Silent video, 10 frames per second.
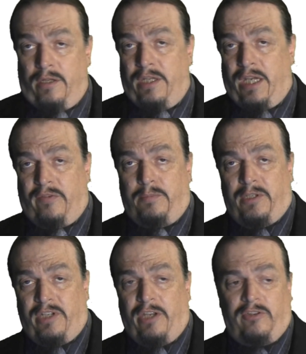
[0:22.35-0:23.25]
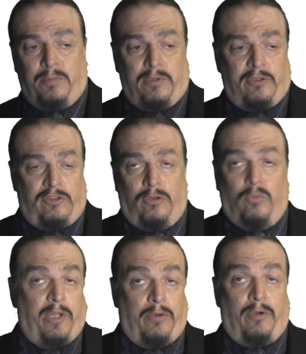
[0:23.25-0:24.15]
they have to be testable to show
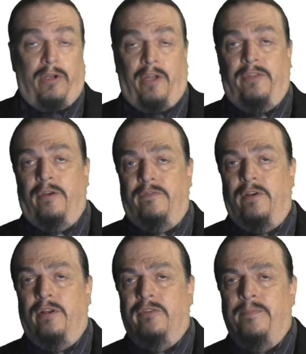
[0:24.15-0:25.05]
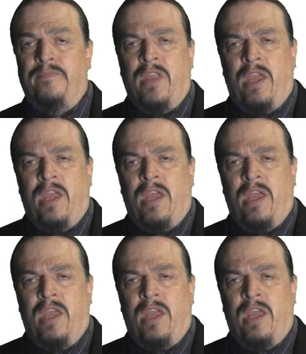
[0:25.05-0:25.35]
whether or not they're false.